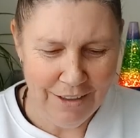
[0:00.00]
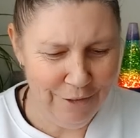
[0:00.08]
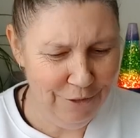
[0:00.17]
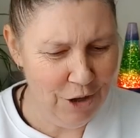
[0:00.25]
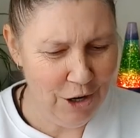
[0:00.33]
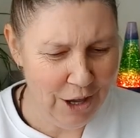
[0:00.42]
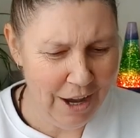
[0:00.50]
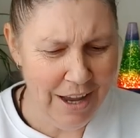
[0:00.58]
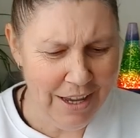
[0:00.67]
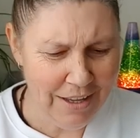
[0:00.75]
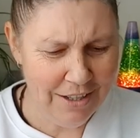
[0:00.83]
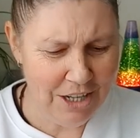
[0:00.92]
if you
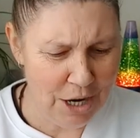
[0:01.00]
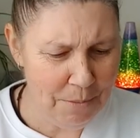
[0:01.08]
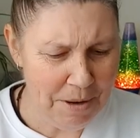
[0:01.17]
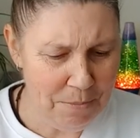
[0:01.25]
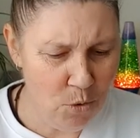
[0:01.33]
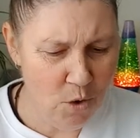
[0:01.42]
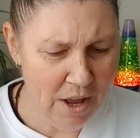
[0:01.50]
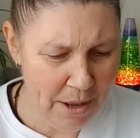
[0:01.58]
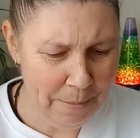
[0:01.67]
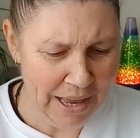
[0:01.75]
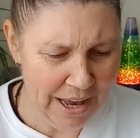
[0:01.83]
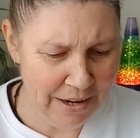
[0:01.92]
like. Tell me more
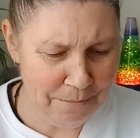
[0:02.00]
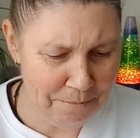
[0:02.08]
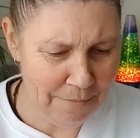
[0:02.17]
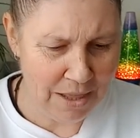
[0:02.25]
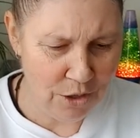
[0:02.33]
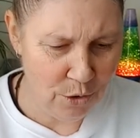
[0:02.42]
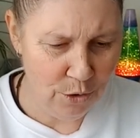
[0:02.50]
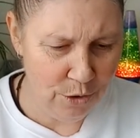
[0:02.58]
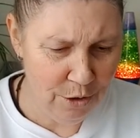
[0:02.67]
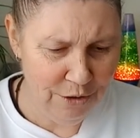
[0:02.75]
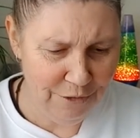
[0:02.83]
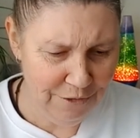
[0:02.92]
about Mother
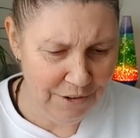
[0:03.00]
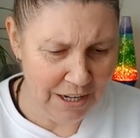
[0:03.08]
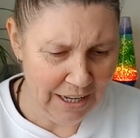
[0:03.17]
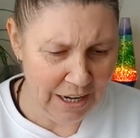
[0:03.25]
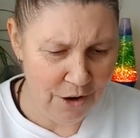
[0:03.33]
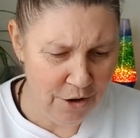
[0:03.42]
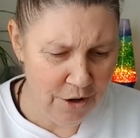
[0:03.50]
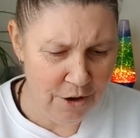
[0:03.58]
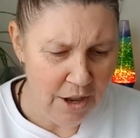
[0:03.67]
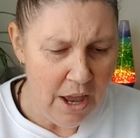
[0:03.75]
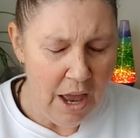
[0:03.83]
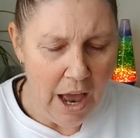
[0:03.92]
Earth for Leo.
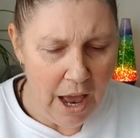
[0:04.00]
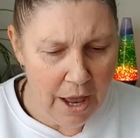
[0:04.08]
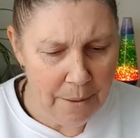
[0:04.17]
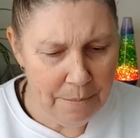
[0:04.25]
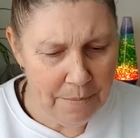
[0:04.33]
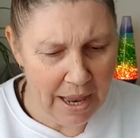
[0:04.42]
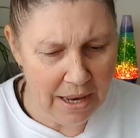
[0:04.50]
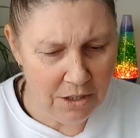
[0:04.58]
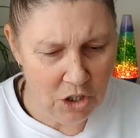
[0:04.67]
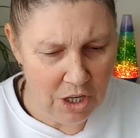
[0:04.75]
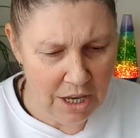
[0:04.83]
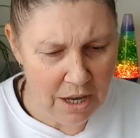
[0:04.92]
Um,
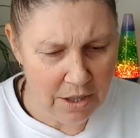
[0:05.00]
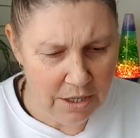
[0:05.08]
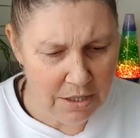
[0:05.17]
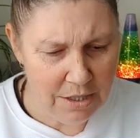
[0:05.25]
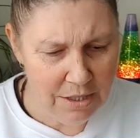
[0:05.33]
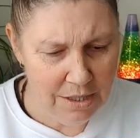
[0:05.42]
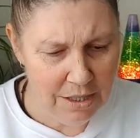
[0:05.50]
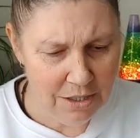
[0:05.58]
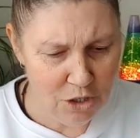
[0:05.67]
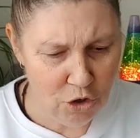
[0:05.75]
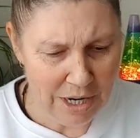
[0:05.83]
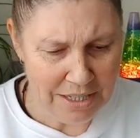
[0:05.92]
and yeah, this is
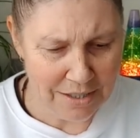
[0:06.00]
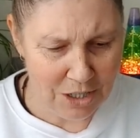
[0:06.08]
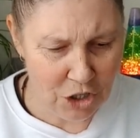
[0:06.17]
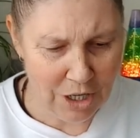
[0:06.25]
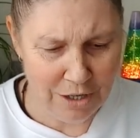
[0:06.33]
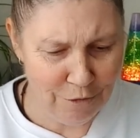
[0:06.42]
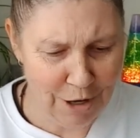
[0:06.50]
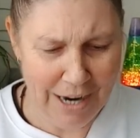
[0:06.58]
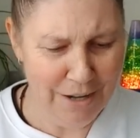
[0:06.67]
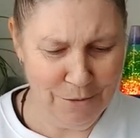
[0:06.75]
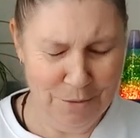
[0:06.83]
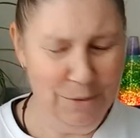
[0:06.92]
this transition,
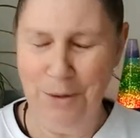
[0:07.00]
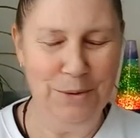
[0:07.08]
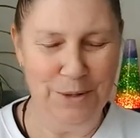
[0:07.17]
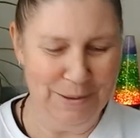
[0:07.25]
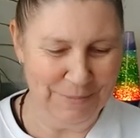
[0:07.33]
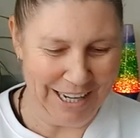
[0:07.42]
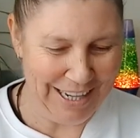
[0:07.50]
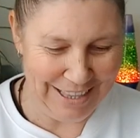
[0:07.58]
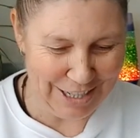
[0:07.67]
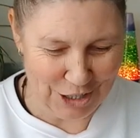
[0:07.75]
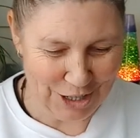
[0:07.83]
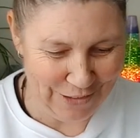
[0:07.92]
right? Oh, I'm getting
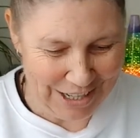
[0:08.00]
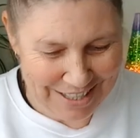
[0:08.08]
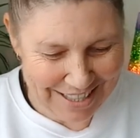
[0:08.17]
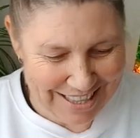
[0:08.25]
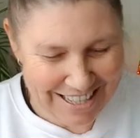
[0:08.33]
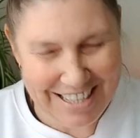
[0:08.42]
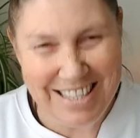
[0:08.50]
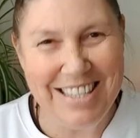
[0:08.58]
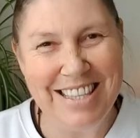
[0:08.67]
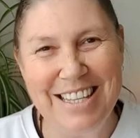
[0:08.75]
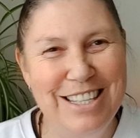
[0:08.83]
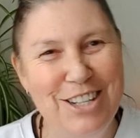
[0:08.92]
the shivers. This is
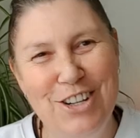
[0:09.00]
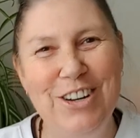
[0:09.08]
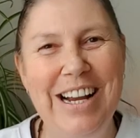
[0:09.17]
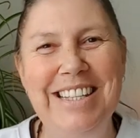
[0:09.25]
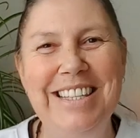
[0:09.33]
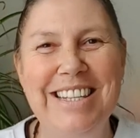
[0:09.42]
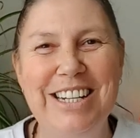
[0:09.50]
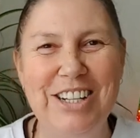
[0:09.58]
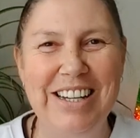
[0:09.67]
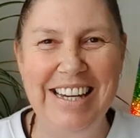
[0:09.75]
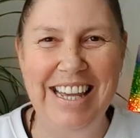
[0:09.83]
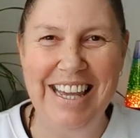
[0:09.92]
this
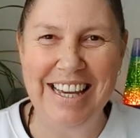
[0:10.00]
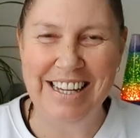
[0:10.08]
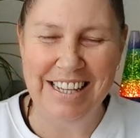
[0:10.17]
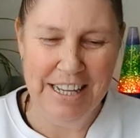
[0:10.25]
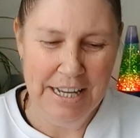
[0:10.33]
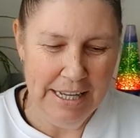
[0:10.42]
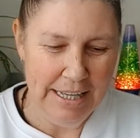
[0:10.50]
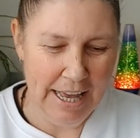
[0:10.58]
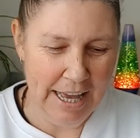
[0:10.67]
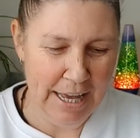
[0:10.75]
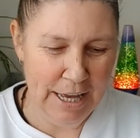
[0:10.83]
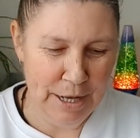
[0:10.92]
transition here
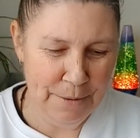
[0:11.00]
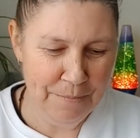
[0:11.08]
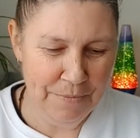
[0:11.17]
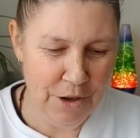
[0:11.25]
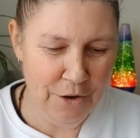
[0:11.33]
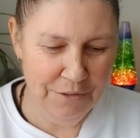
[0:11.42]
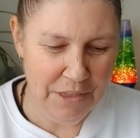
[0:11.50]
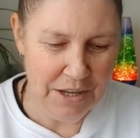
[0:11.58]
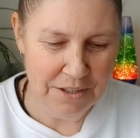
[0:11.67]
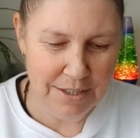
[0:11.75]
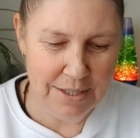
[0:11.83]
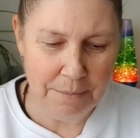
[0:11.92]
um, of
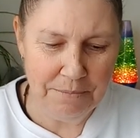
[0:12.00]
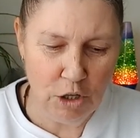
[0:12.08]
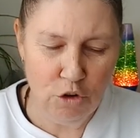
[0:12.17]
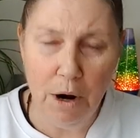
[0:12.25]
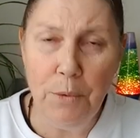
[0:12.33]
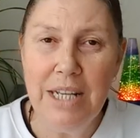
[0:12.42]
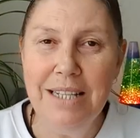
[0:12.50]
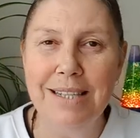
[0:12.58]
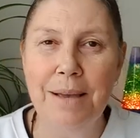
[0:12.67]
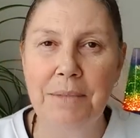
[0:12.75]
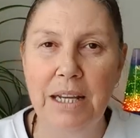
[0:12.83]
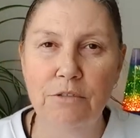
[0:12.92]
this some, growing
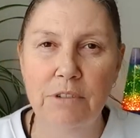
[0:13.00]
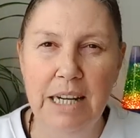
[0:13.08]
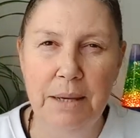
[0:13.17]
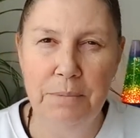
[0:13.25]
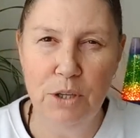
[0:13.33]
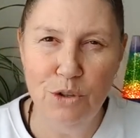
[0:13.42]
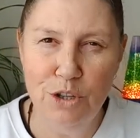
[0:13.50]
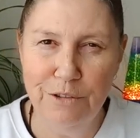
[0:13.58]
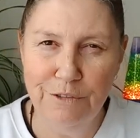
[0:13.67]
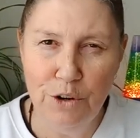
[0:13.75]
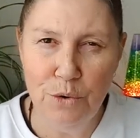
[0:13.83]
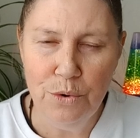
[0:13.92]
something really
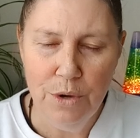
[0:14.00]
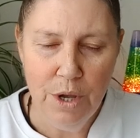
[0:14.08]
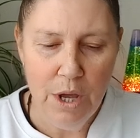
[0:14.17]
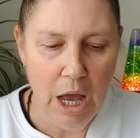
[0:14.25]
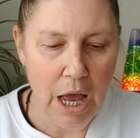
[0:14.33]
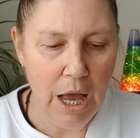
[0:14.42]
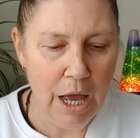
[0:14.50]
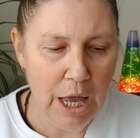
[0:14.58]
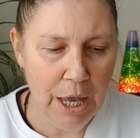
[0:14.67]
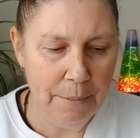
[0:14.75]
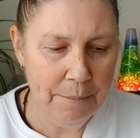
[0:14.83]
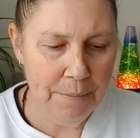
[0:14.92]
beautiful.
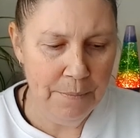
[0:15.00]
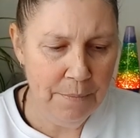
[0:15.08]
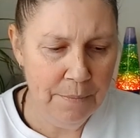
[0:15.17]
Um,